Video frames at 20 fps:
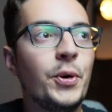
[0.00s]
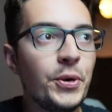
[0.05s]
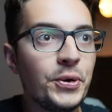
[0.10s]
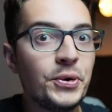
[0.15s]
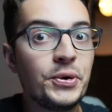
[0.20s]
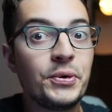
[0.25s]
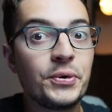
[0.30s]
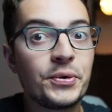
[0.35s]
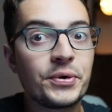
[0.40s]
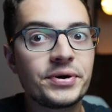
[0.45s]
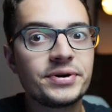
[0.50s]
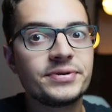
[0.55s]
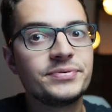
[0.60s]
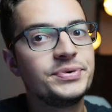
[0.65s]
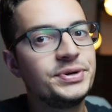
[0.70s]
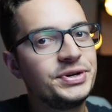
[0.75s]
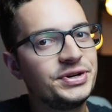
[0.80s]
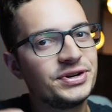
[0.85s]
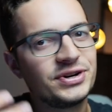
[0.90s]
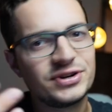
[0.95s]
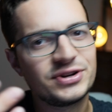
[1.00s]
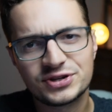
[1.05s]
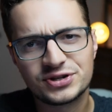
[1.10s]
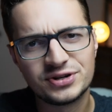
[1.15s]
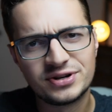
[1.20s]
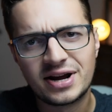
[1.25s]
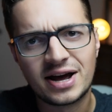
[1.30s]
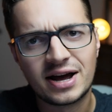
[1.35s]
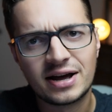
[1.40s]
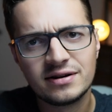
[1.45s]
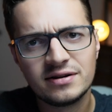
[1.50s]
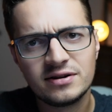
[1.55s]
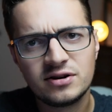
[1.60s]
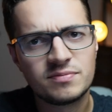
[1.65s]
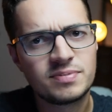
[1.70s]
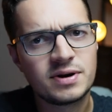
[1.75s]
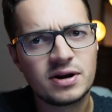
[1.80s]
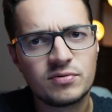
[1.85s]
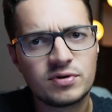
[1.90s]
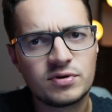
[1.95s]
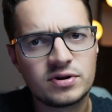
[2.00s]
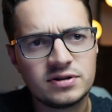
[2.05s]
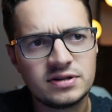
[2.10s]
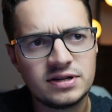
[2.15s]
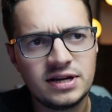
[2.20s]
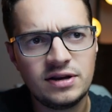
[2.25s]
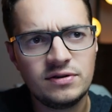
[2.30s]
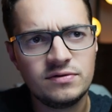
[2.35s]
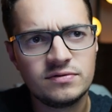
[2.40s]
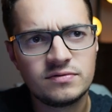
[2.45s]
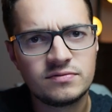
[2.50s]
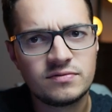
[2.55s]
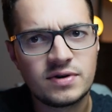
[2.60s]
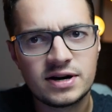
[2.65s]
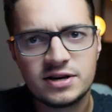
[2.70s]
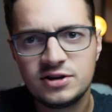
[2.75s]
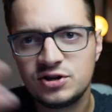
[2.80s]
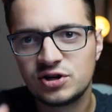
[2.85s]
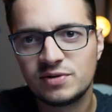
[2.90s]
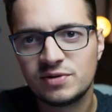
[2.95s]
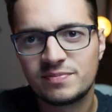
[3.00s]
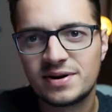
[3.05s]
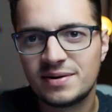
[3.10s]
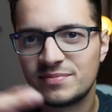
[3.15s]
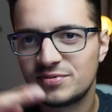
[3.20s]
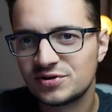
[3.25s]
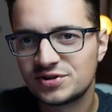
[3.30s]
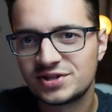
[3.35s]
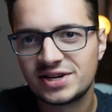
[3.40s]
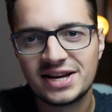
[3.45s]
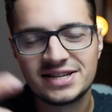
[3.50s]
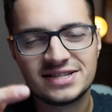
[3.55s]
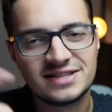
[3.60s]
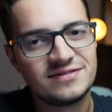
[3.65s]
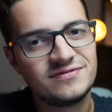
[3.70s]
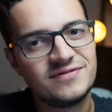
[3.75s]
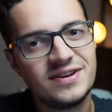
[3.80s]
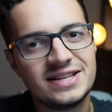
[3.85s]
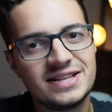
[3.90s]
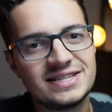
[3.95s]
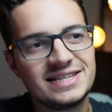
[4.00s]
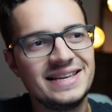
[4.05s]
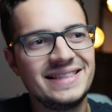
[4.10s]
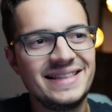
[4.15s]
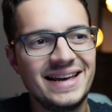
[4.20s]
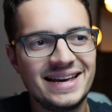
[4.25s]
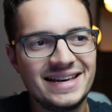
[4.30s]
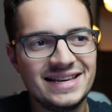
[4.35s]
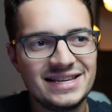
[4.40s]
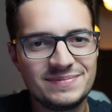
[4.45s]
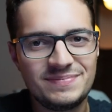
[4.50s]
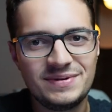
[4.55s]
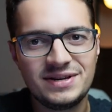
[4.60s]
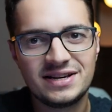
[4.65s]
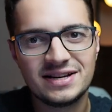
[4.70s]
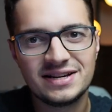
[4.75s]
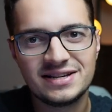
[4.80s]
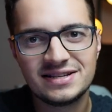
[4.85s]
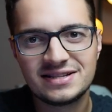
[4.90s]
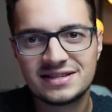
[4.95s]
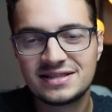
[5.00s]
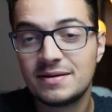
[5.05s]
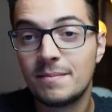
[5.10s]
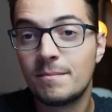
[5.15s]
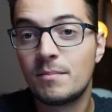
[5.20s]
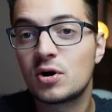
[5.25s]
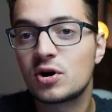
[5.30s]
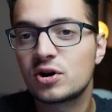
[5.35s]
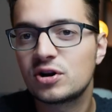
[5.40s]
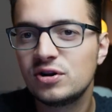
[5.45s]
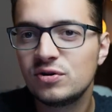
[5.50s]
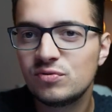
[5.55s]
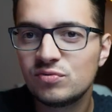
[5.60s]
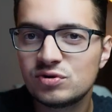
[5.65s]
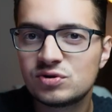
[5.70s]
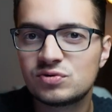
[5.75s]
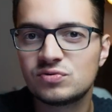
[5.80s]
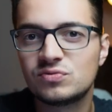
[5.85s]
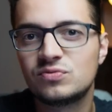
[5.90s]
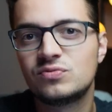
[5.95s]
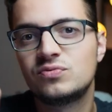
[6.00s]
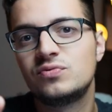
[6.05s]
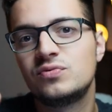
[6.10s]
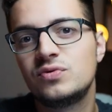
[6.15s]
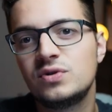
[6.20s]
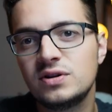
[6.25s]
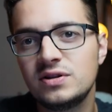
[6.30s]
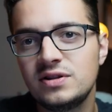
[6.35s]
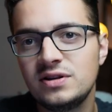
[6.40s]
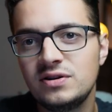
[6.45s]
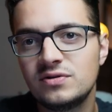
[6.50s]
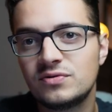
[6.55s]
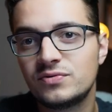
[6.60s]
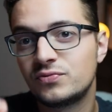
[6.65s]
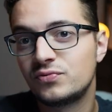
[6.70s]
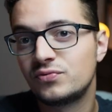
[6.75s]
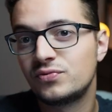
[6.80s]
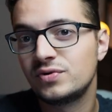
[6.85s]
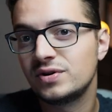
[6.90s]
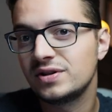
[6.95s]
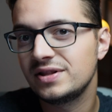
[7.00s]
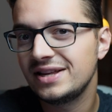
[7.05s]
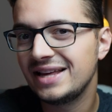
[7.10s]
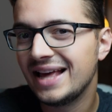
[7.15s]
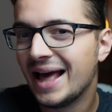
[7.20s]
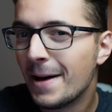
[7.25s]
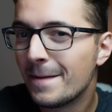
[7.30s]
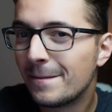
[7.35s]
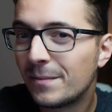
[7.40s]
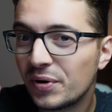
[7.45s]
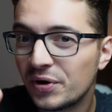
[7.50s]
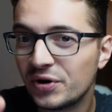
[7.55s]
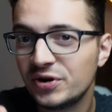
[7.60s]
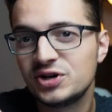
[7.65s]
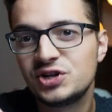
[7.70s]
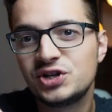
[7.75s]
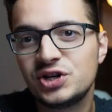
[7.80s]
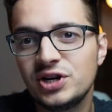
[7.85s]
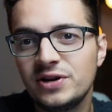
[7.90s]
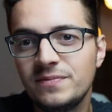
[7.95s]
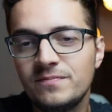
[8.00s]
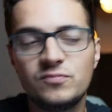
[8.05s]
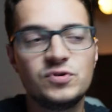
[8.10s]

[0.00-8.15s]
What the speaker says: Or we could also not. And you're probably wondering, hey, why are you jumping on both sides of the fence? And that is because the market was really pushing.